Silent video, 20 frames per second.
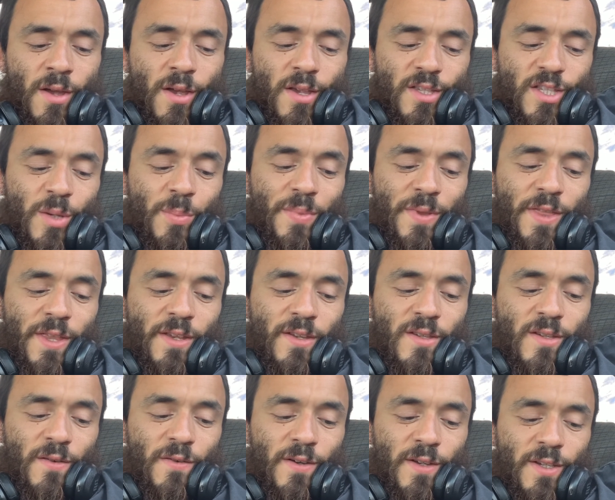sympathies
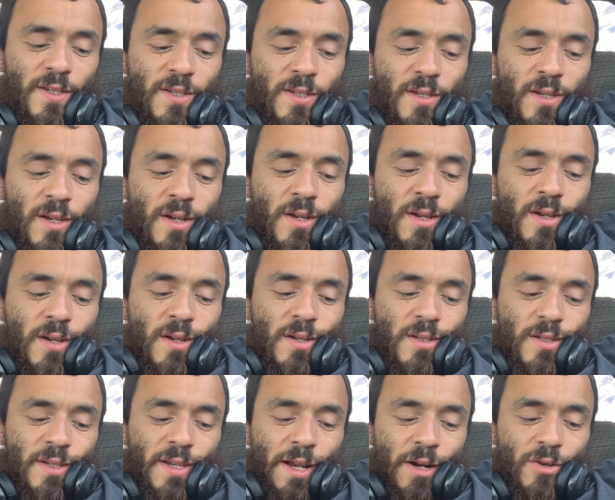of a
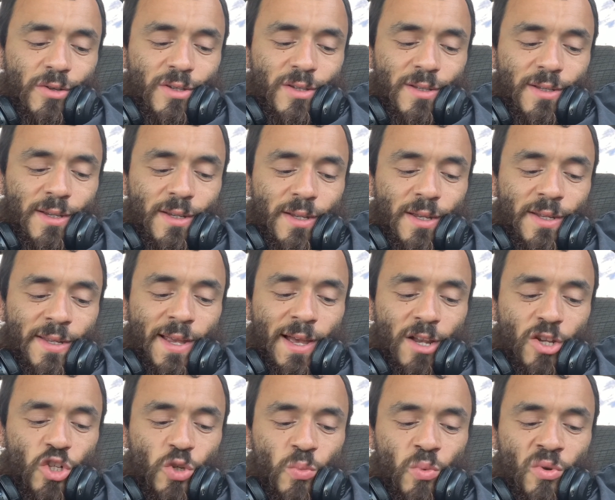scarcely
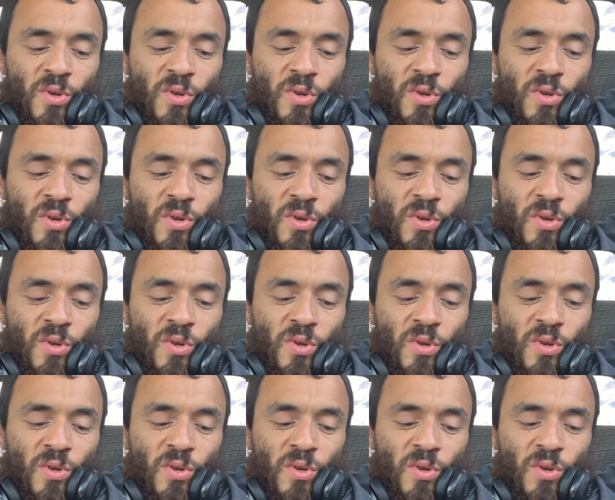intelligible